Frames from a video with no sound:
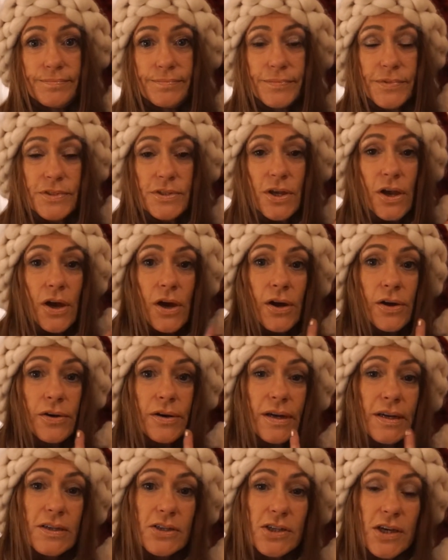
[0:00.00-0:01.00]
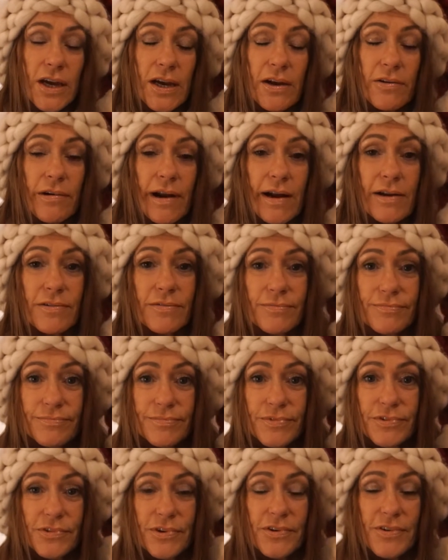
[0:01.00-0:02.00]
so you can check her out
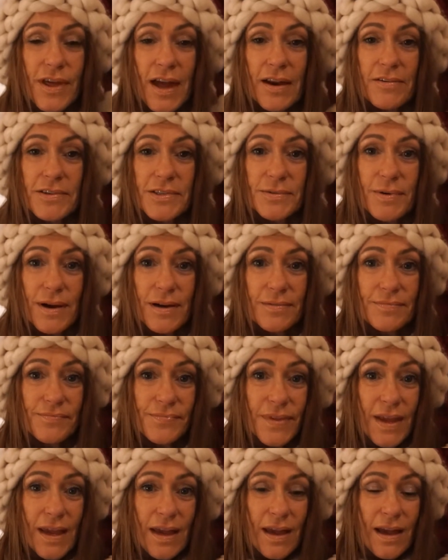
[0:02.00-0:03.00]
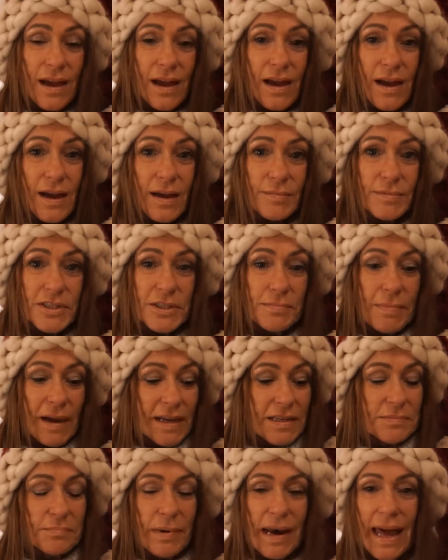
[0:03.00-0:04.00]
through there as well. She
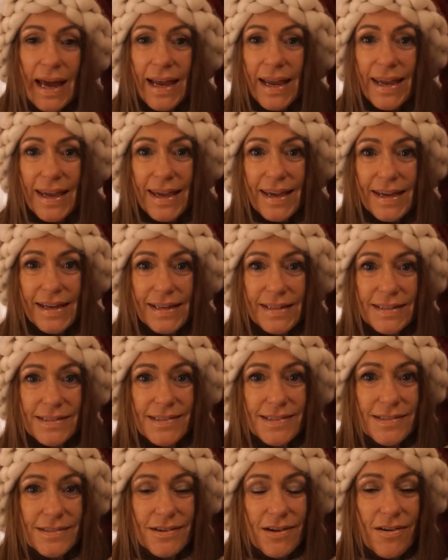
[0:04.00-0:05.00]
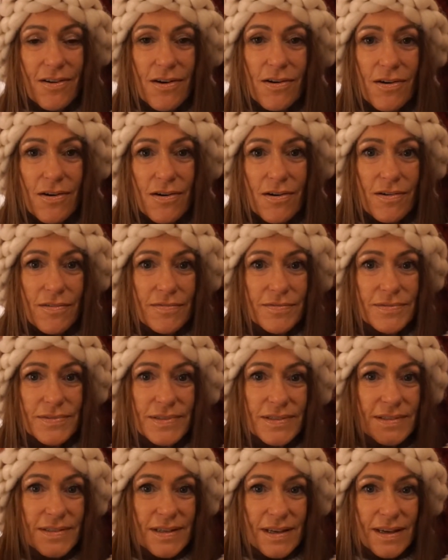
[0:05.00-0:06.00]
makes blankets,
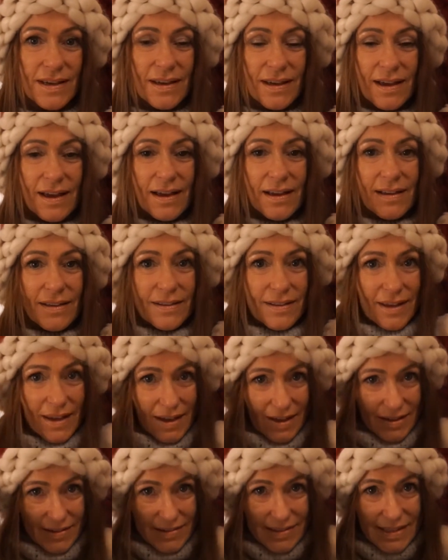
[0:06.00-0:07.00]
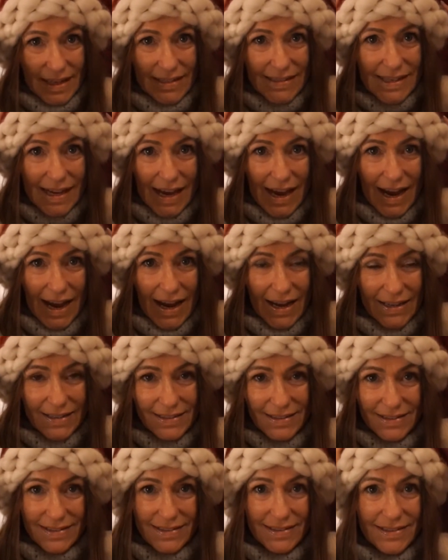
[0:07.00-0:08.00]
scarves, Santa
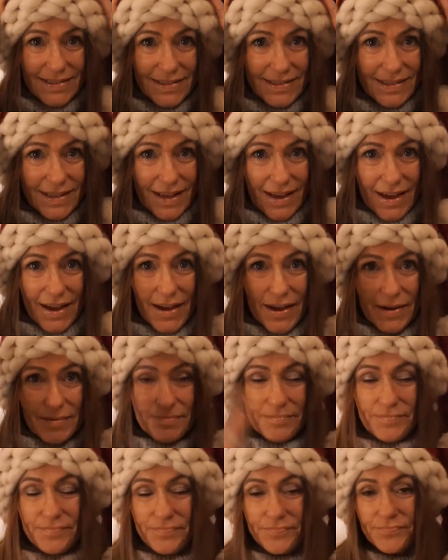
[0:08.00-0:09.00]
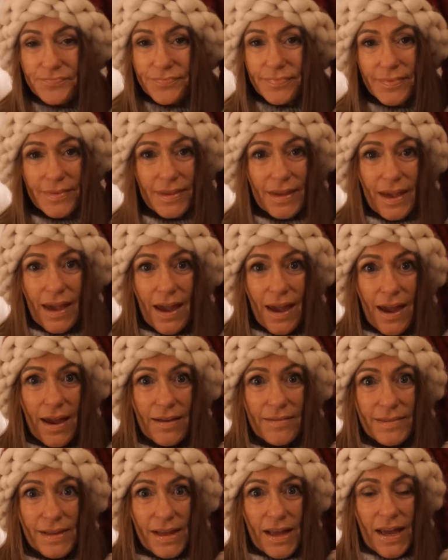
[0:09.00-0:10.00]
hats, yeah.
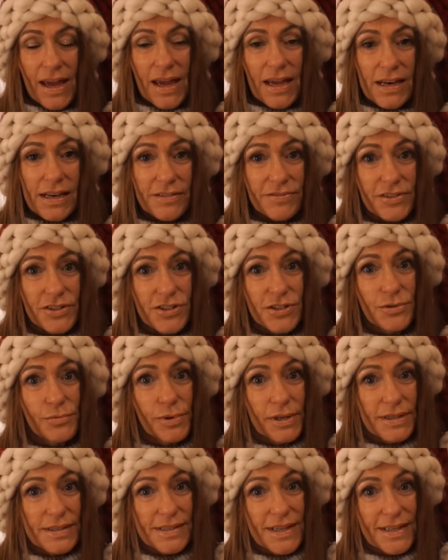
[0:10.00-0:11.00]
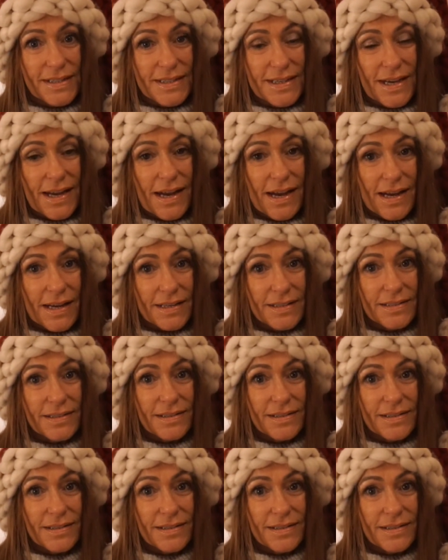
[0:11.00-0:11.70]
And if you do want a Santa hat,